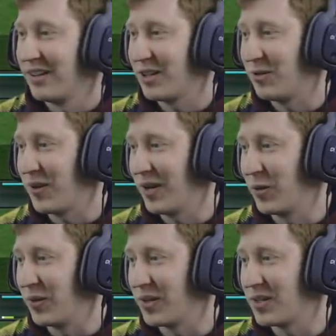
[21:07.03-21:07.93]
Defender
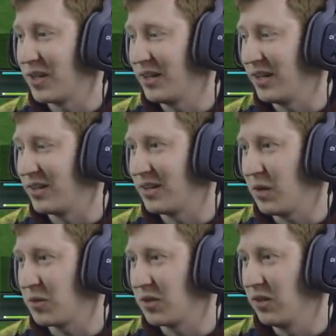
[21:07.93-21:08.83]
with a stunning
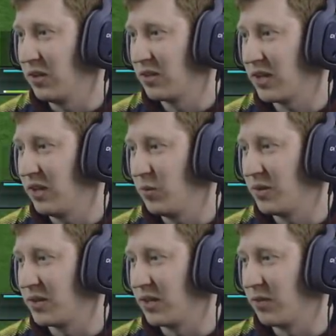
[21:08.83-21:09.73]
interception. Lyle Taylor with a
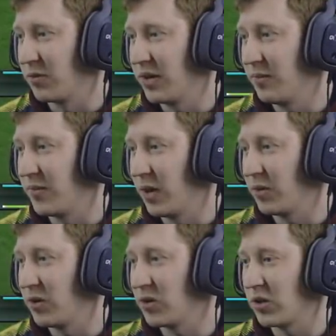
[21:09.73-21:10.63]
delivery. Up
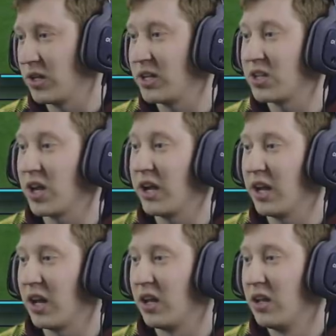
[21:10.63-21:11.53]
goes Otley
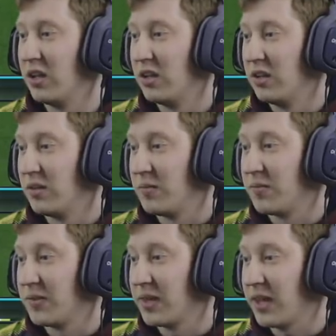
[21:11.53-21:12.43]
Shaya.
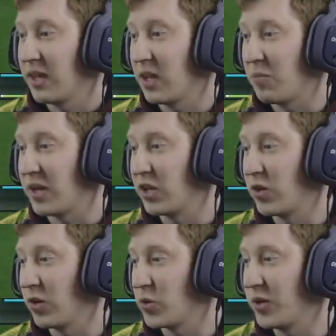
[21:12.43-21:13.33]
Head that back
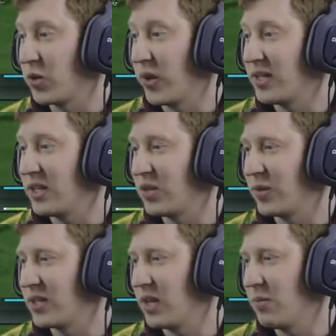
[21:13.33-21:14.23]
across with Kwesi to a
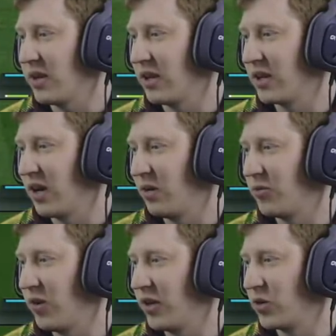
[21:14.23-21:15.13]
teammate. I can't
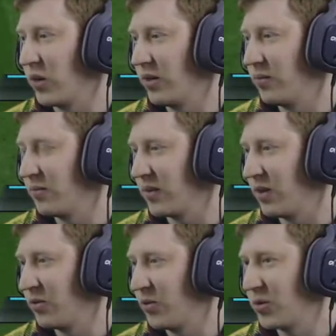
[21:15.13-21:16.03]
find one,
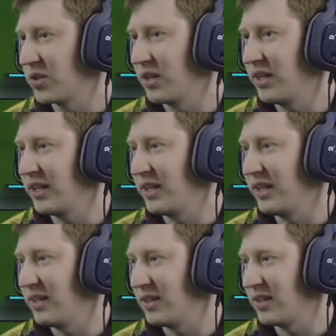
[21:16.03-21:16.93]
unfortunately, and it
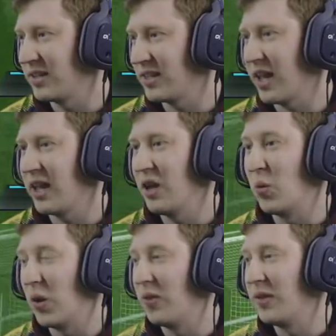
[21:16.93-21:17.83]
is going to stay
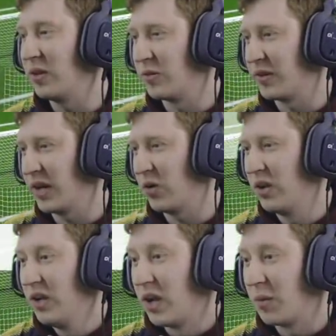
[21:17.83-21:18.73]
1-0 for now.
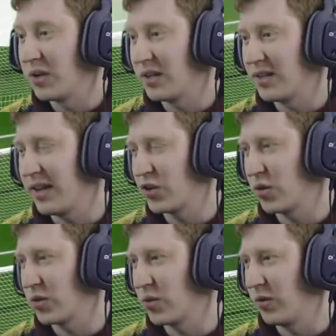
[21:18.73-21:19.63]
I'm going to take
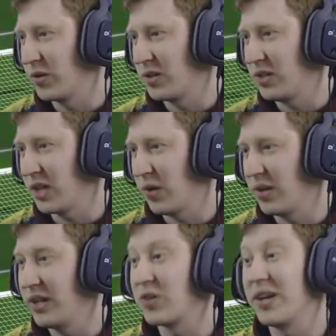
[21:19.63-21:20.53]
Trotter off because he's carrying
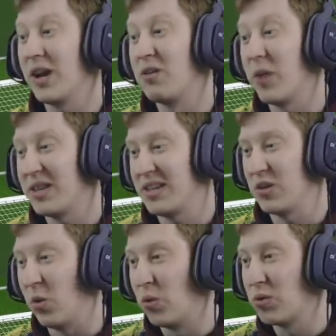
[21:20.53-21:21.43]
an injury. Now Kwesi's
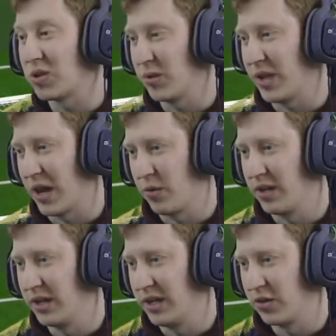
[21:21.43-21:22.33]
also carrying
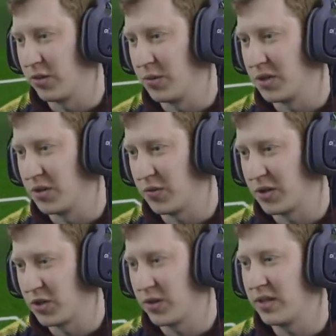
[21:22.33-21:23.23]
an injury, which is
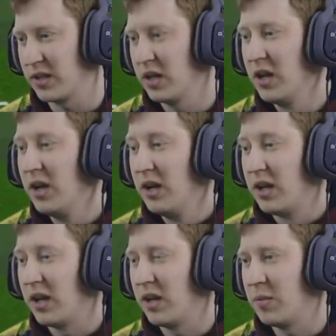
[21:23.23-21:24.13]
frustrating.
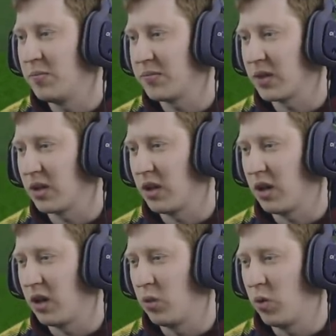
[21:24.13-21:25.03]
Um,
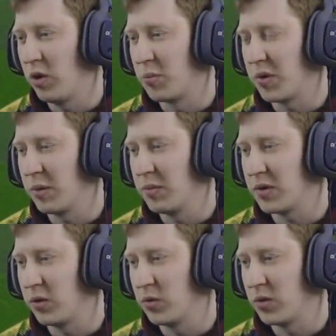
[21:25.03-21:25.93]
I won't bring
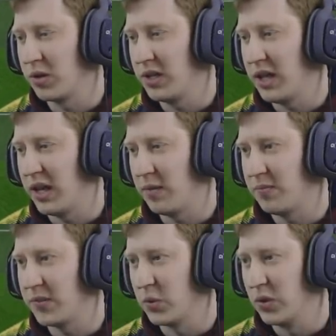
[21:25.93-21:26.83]
McDonald on yet.
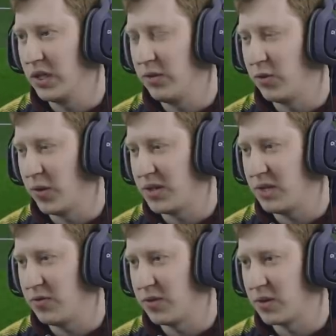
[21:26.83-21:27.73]
We'll leave Kwesi
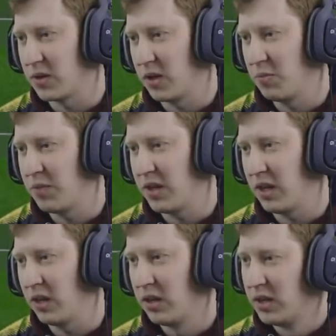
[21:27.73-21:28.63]
for the time
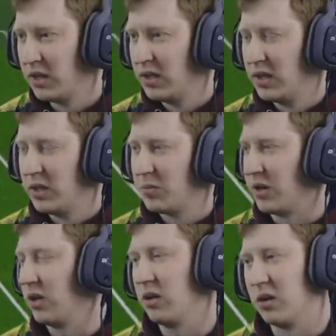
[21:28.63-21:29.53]
being.
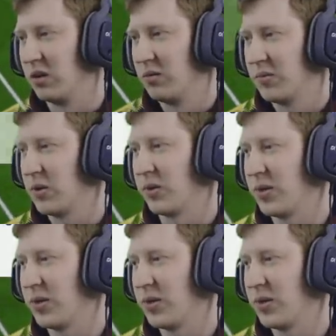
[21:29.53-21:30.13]
But, oh, God,